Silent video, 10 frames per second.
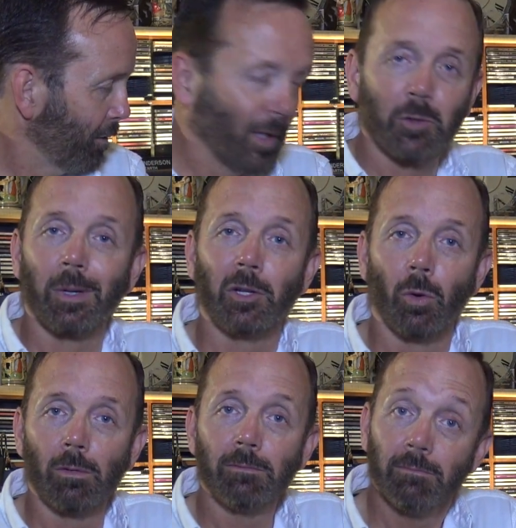So that's pretty
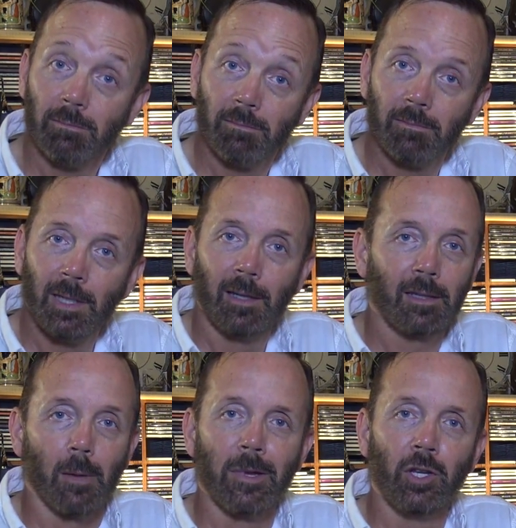cool.
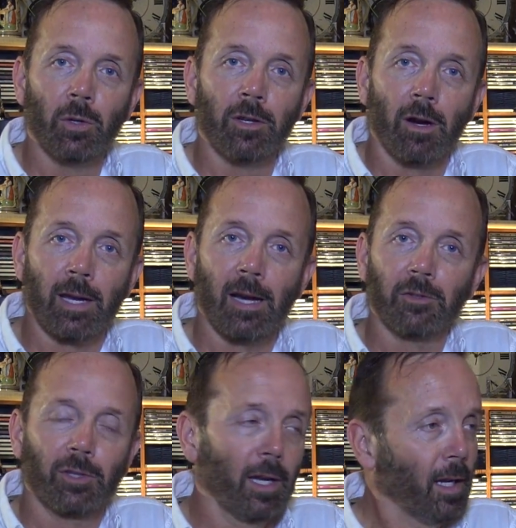Come into a dark
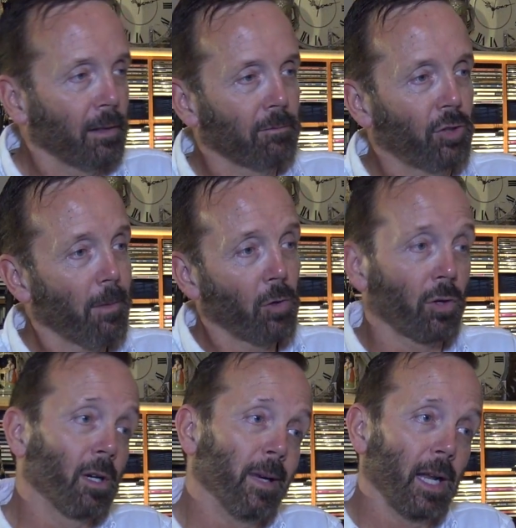house, say, hey, Jibo,
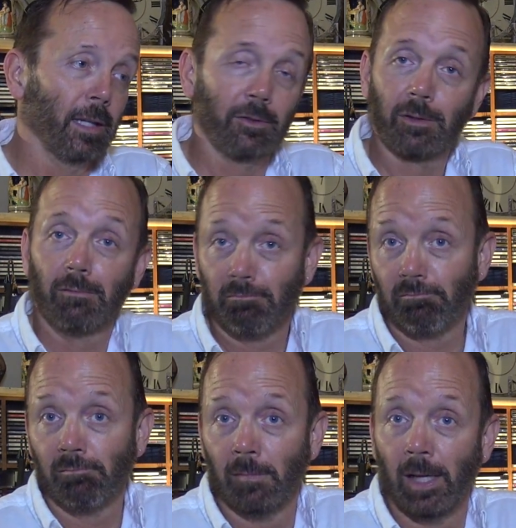turn on my lights.
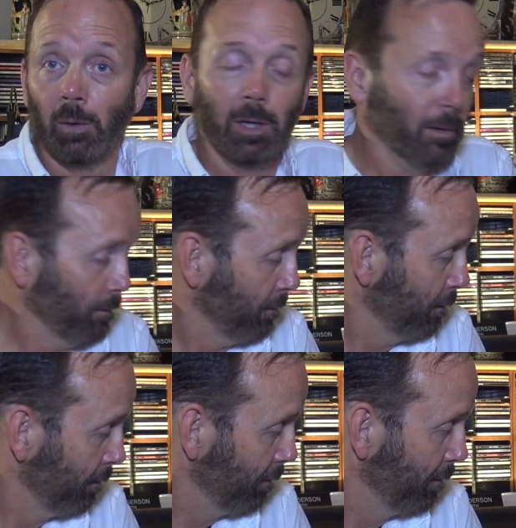And then he will.
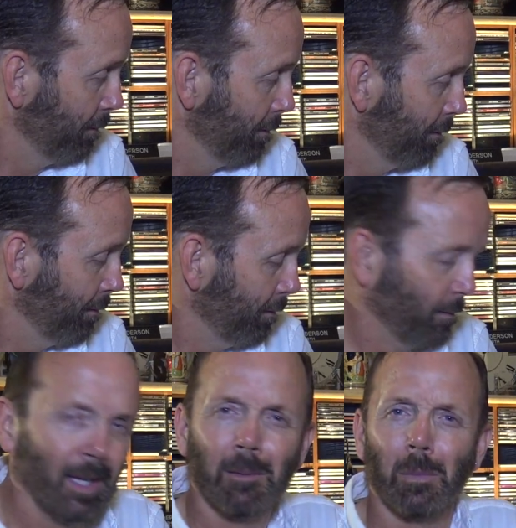
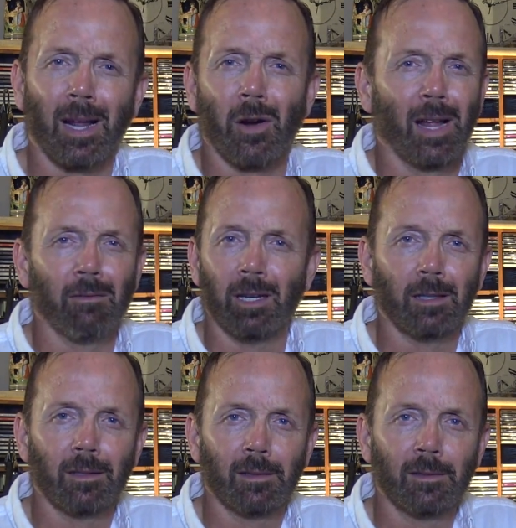But I don't have any,
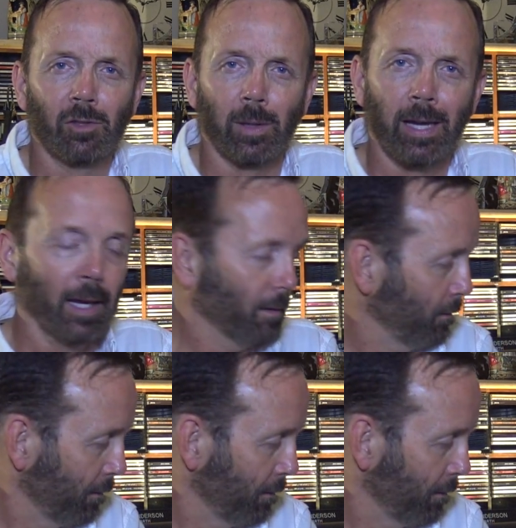so he can't.